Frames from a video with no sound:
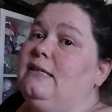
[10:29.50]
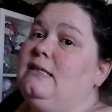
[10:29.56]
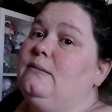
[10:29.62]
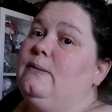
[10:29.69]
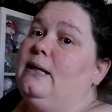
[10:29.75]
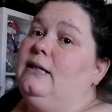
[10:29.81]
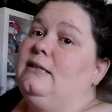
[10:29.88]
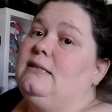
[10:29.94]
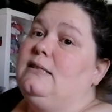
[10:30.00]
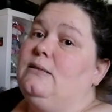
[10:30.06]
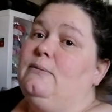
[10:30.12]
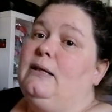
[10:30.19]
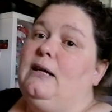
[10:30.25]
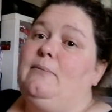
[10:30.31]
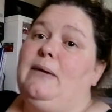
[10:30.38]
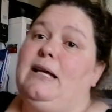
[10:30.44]
this one is the
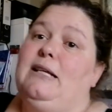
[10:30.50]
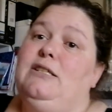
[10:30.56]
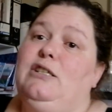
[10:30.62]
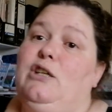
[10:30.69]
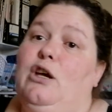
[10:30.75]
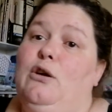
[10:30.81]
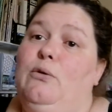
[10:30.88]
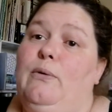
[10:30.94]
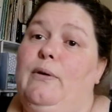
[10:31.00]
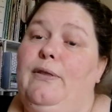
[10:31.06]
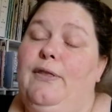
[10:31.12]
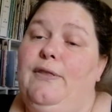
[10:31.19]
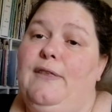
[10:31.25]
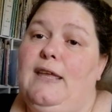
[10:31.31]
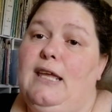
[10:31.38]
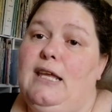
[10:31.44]
one I made to go
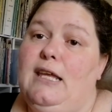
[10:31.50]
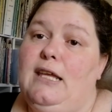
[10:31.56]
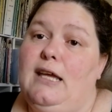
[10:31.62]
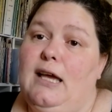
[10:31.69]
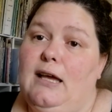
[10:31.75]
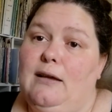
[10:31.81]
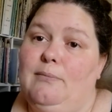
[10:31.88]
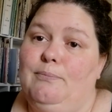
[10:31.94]
with the